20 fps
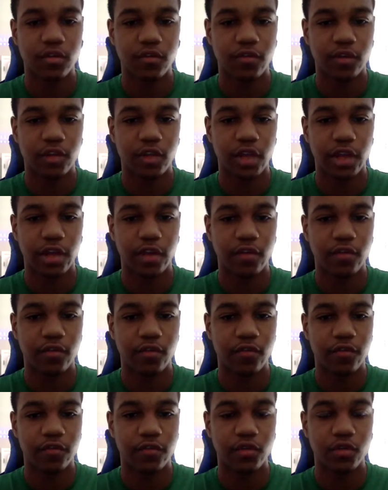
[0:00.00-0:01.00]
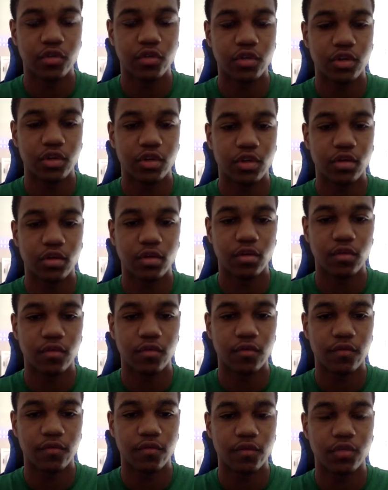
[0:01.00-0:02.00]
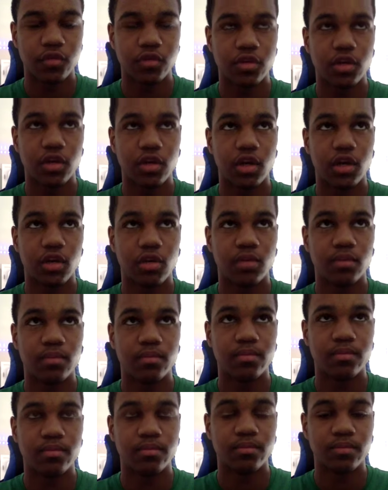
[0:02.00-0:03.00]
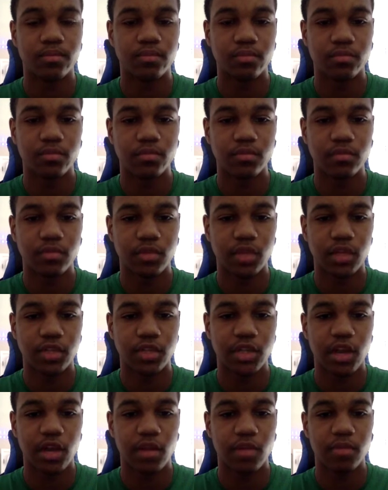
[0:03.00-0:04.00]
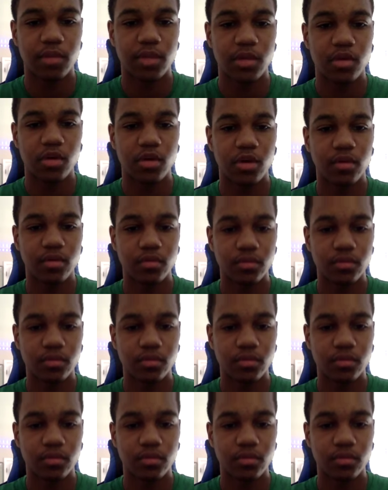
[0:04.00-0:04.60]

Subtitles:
for like future things that I'm gonna be doing.